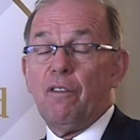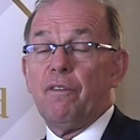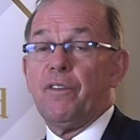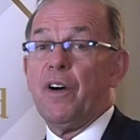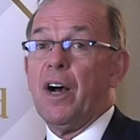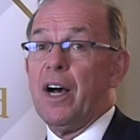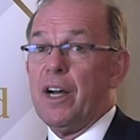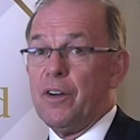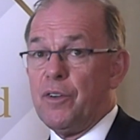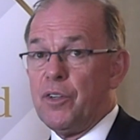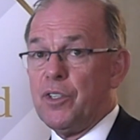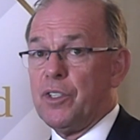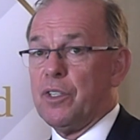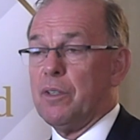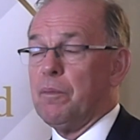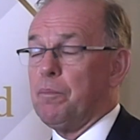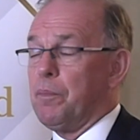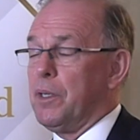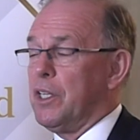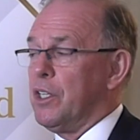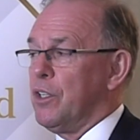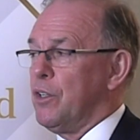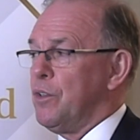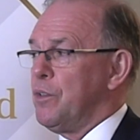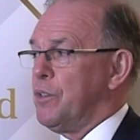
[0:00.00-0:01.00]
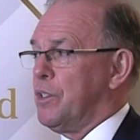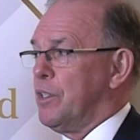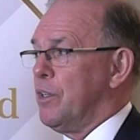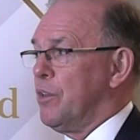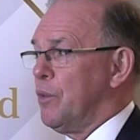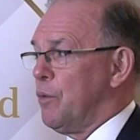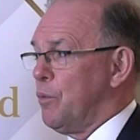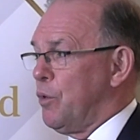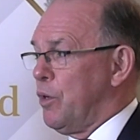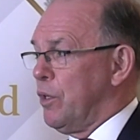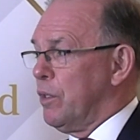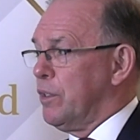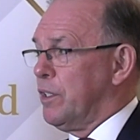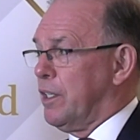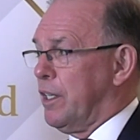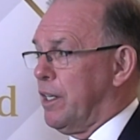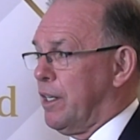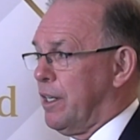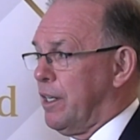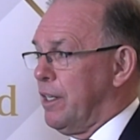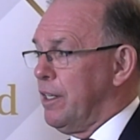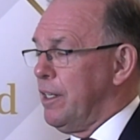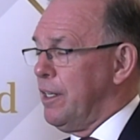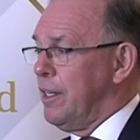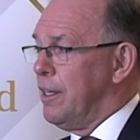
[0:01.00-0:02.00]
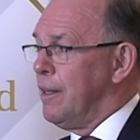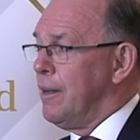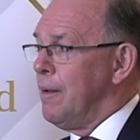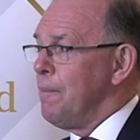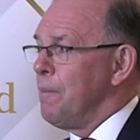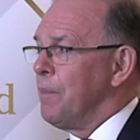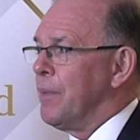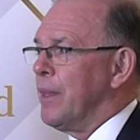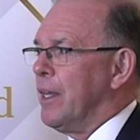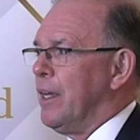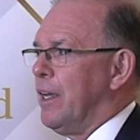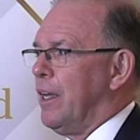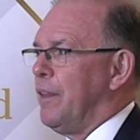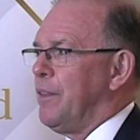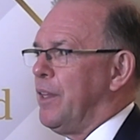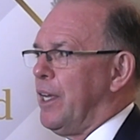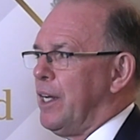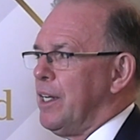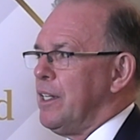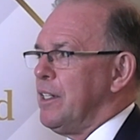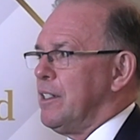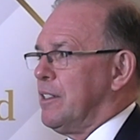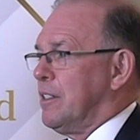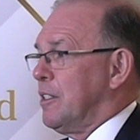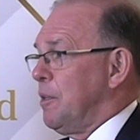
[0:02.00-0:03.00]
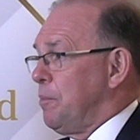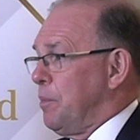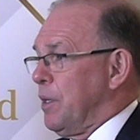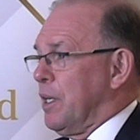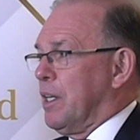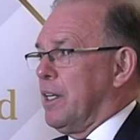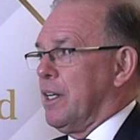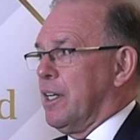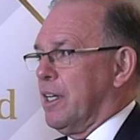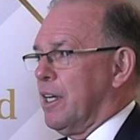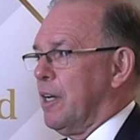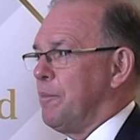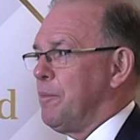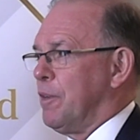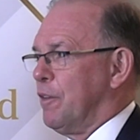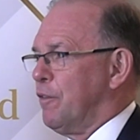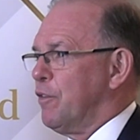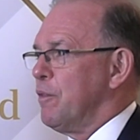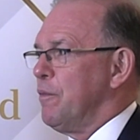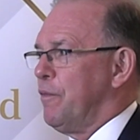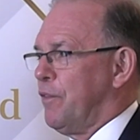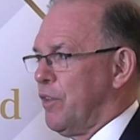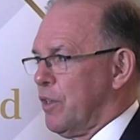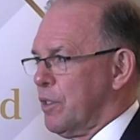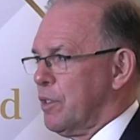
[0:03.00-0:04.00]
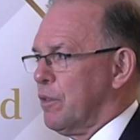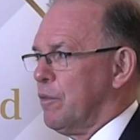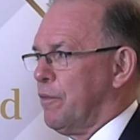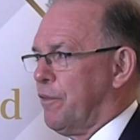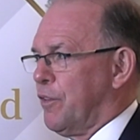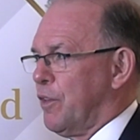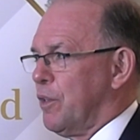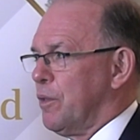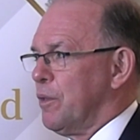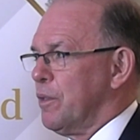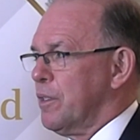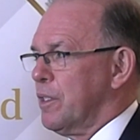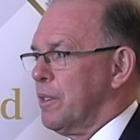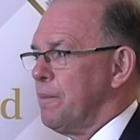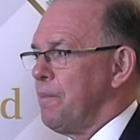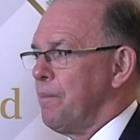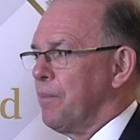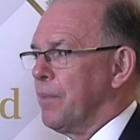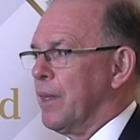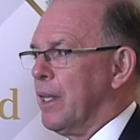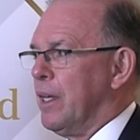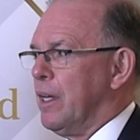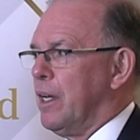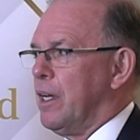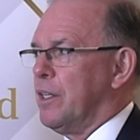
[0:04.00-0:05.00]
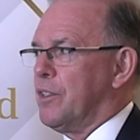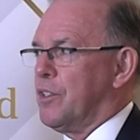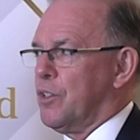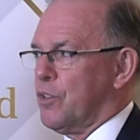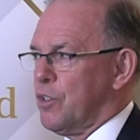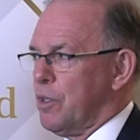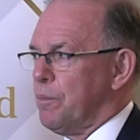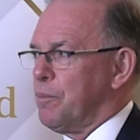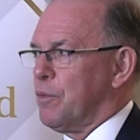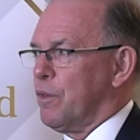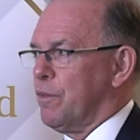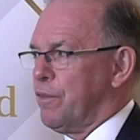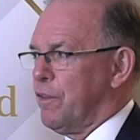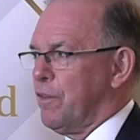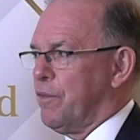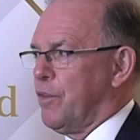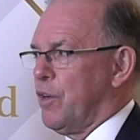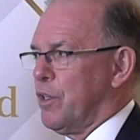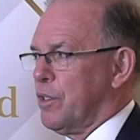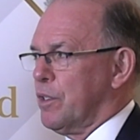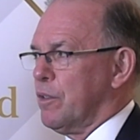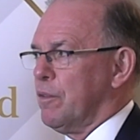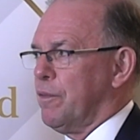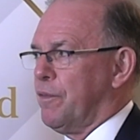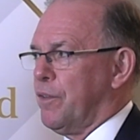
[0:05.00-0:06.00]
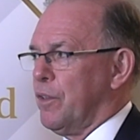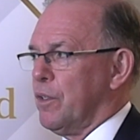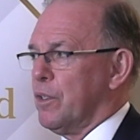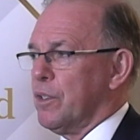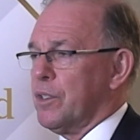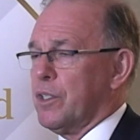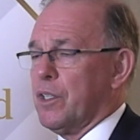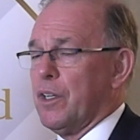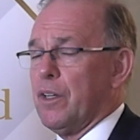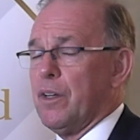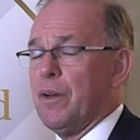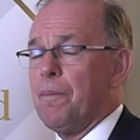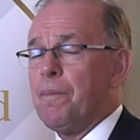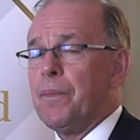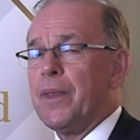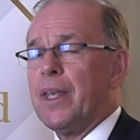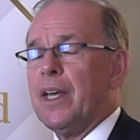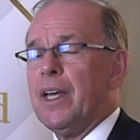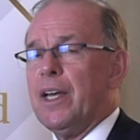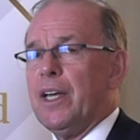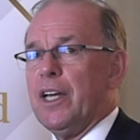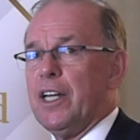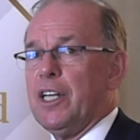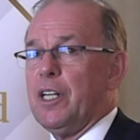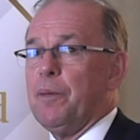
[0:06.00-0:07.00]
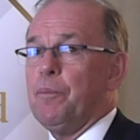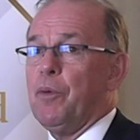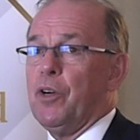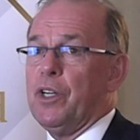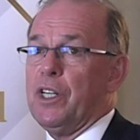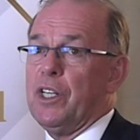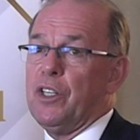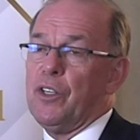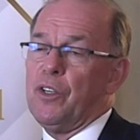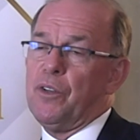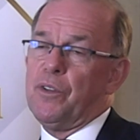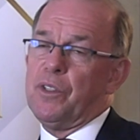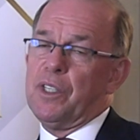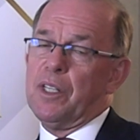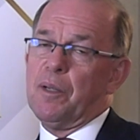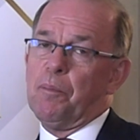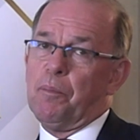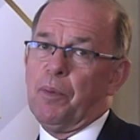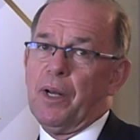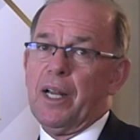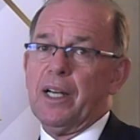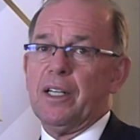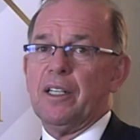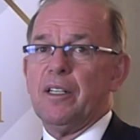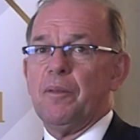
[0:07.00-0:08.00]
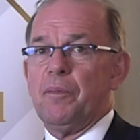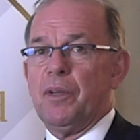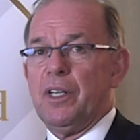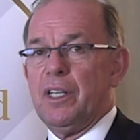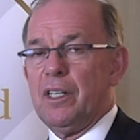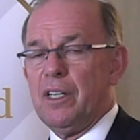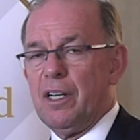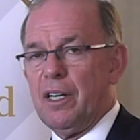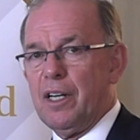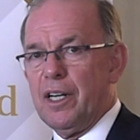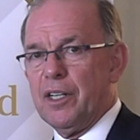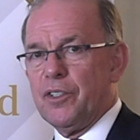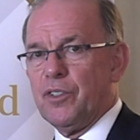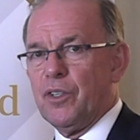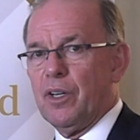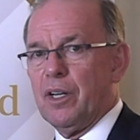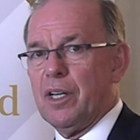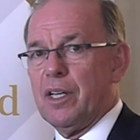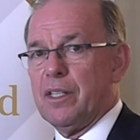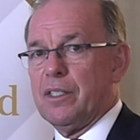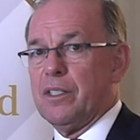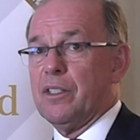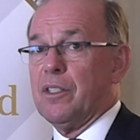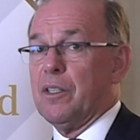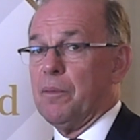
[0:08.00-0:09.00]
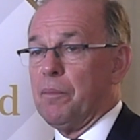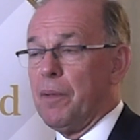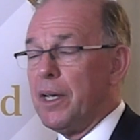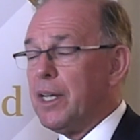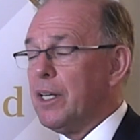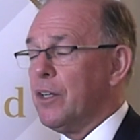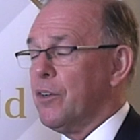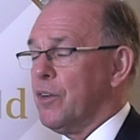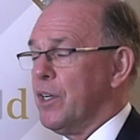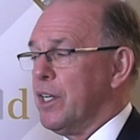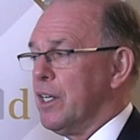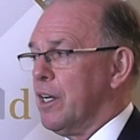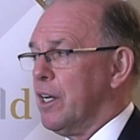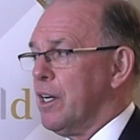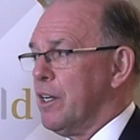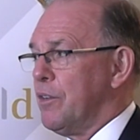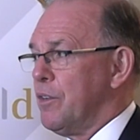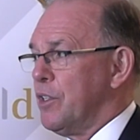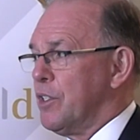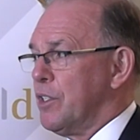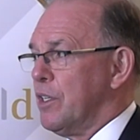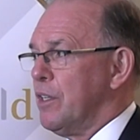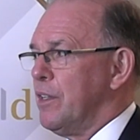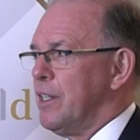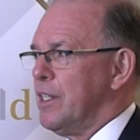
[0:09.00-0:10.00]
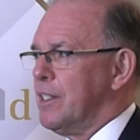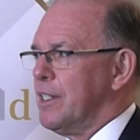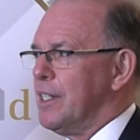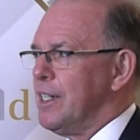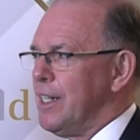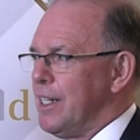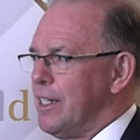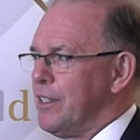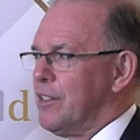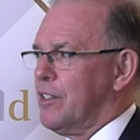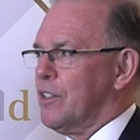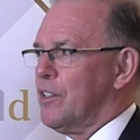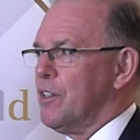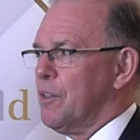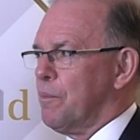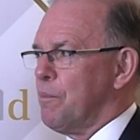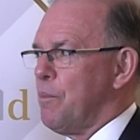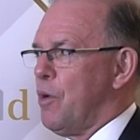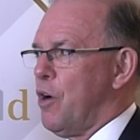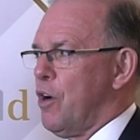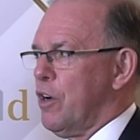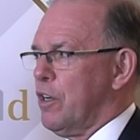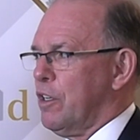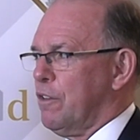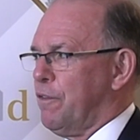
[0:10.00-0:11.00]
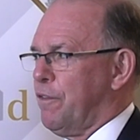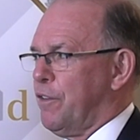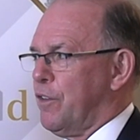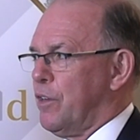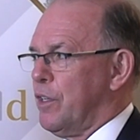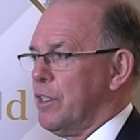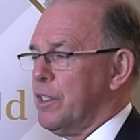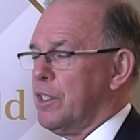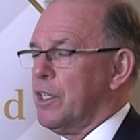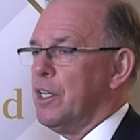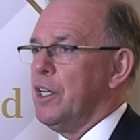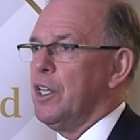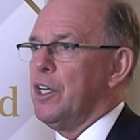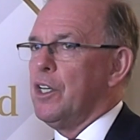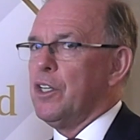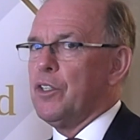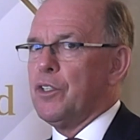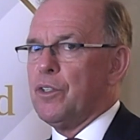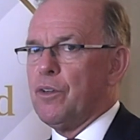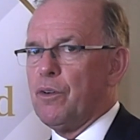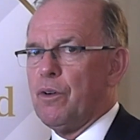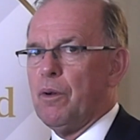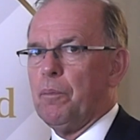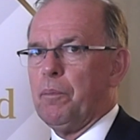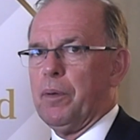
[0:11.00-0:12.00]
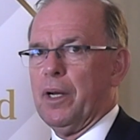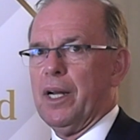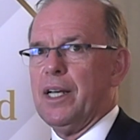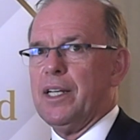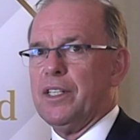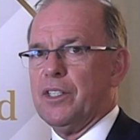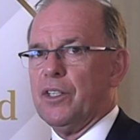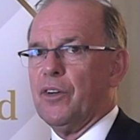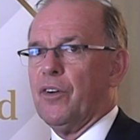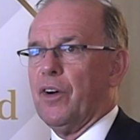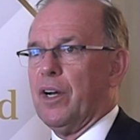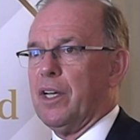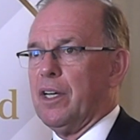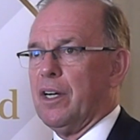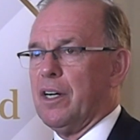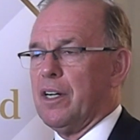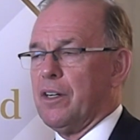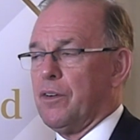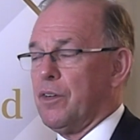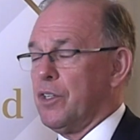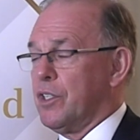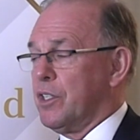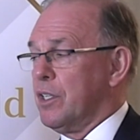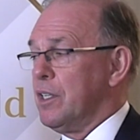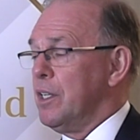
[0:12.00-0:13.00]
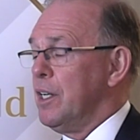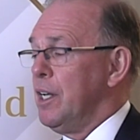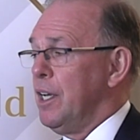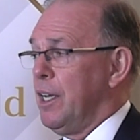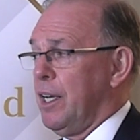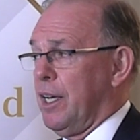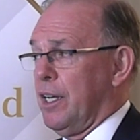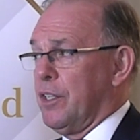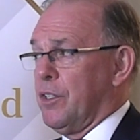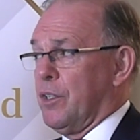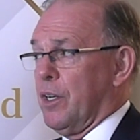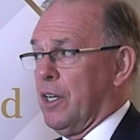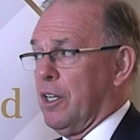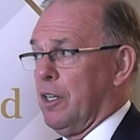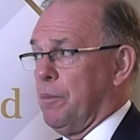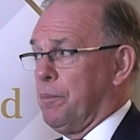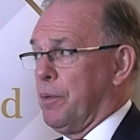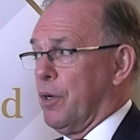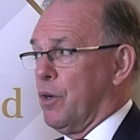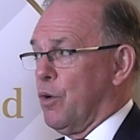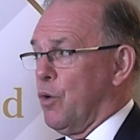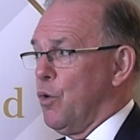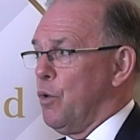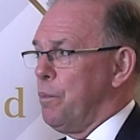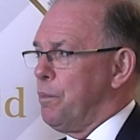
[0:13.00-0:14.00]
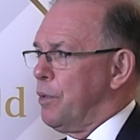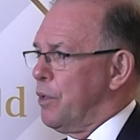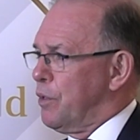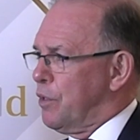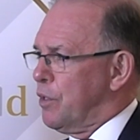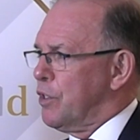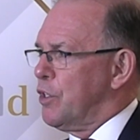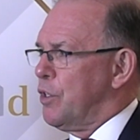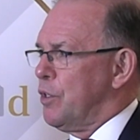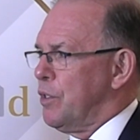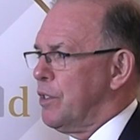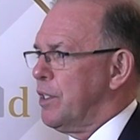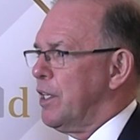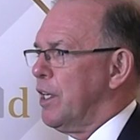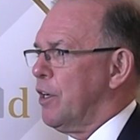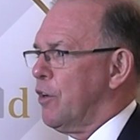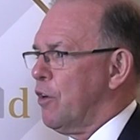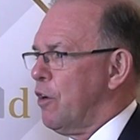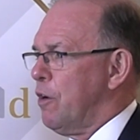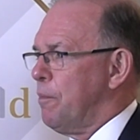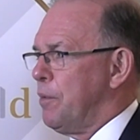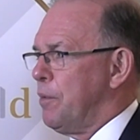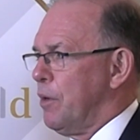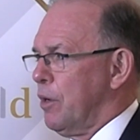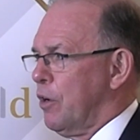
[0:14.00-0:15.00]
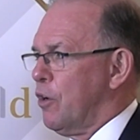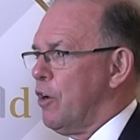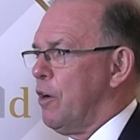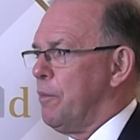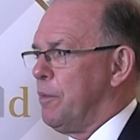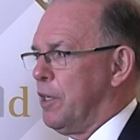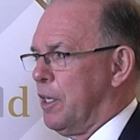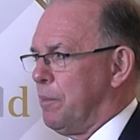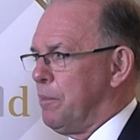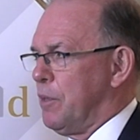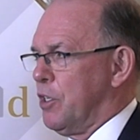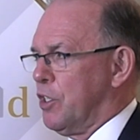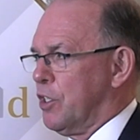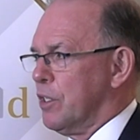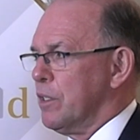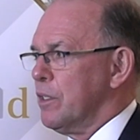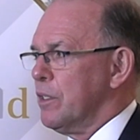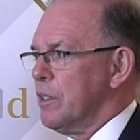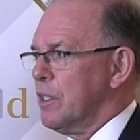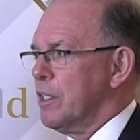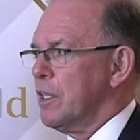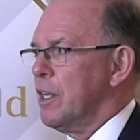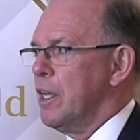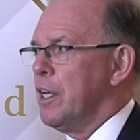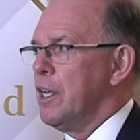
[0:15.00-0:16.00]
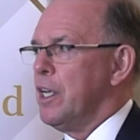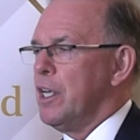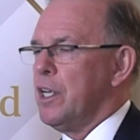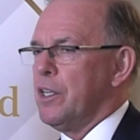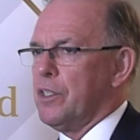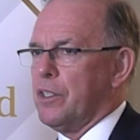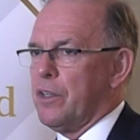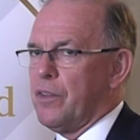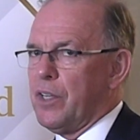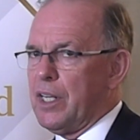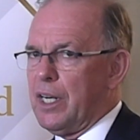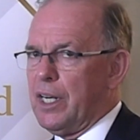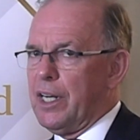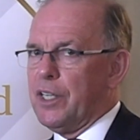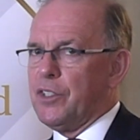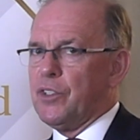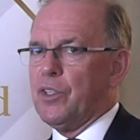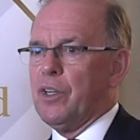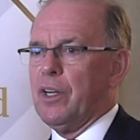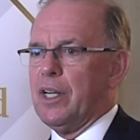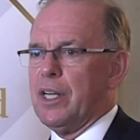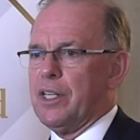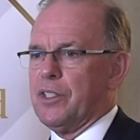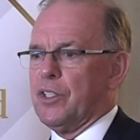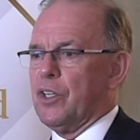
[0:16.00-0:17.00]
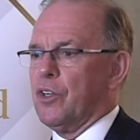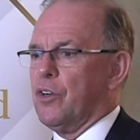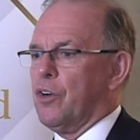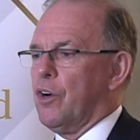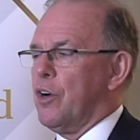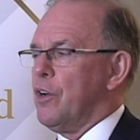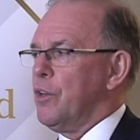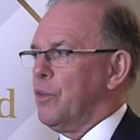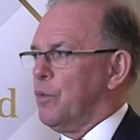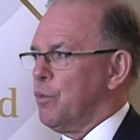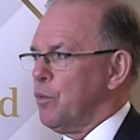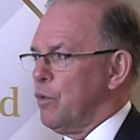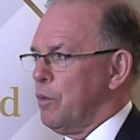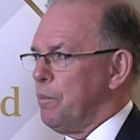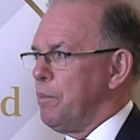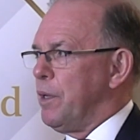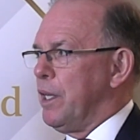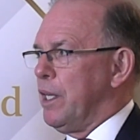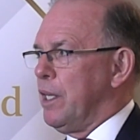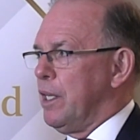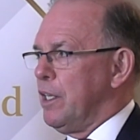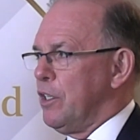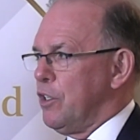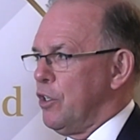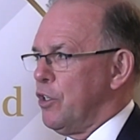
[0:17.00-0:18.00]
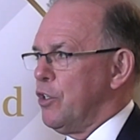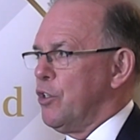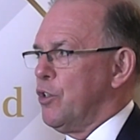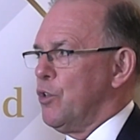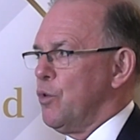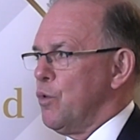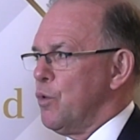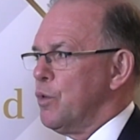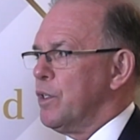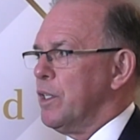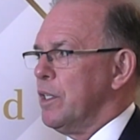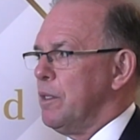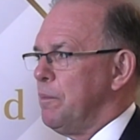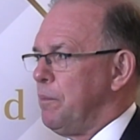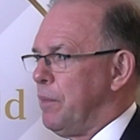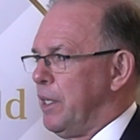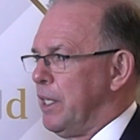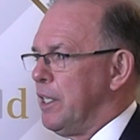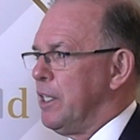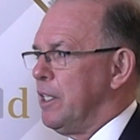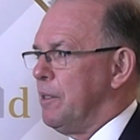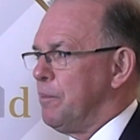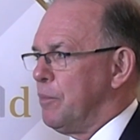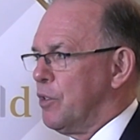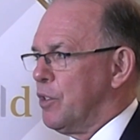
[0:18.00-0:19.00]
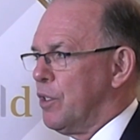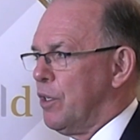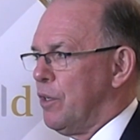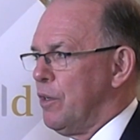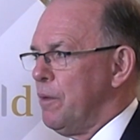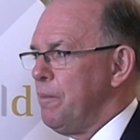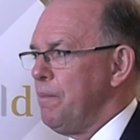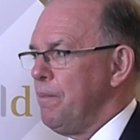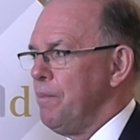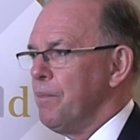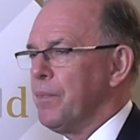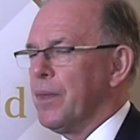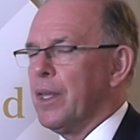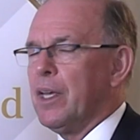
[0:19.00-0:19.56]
hydrogen being used in the world today, and that is typically coming from fossil fuels. It's stripped off of fossil fuels. So anybody using platinum in an electrolyzer to make green hydrogen, there's an instant market for it to replace grey hydrogen and to help a corporate reduce their carbon emissions. So the electrolyzer growth will be short and medium term.